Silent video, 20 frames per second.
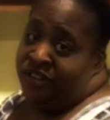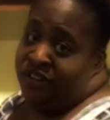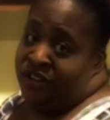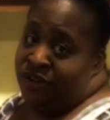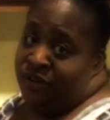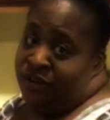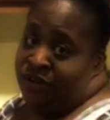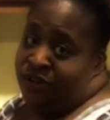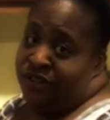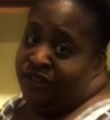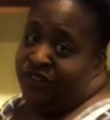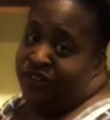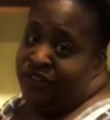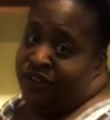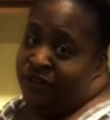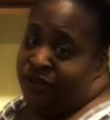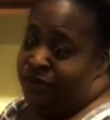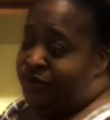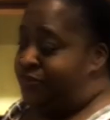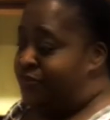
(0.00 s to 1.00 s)
dessert,
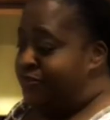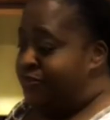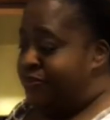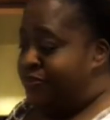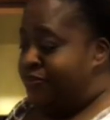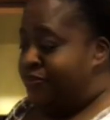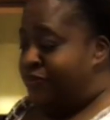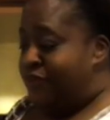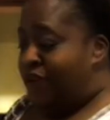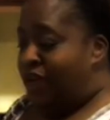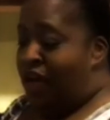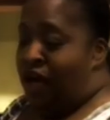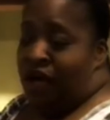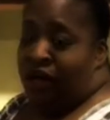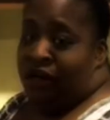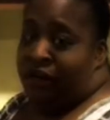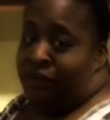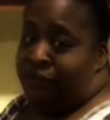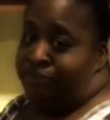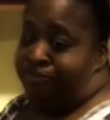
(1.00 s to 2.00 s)
so
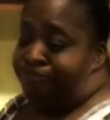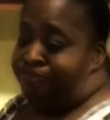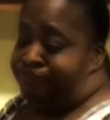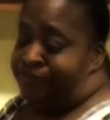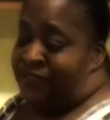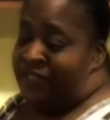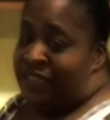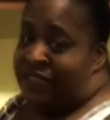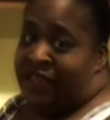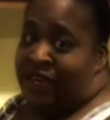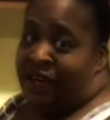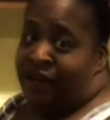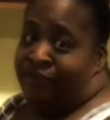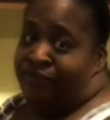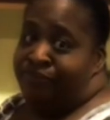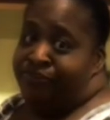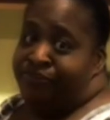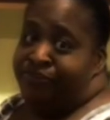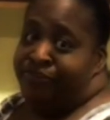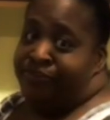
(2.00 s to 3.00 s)
um,
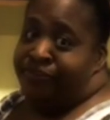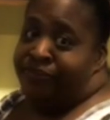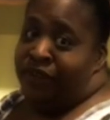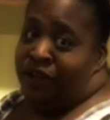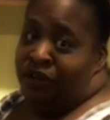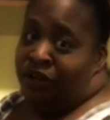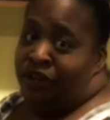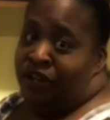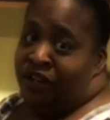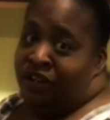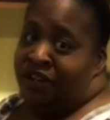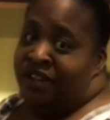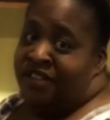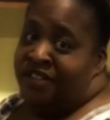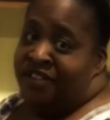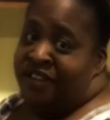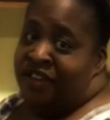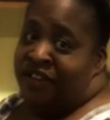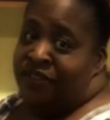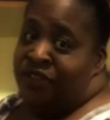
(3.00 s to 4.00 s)
yeah, they'll at
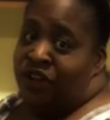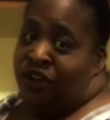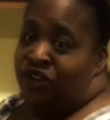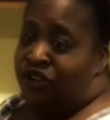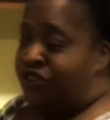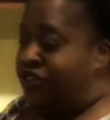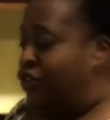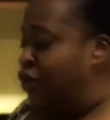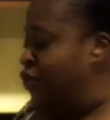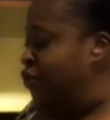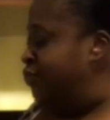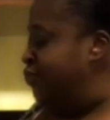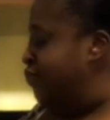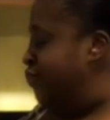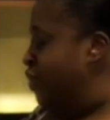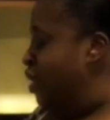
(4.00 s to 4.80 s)
least get their dessert.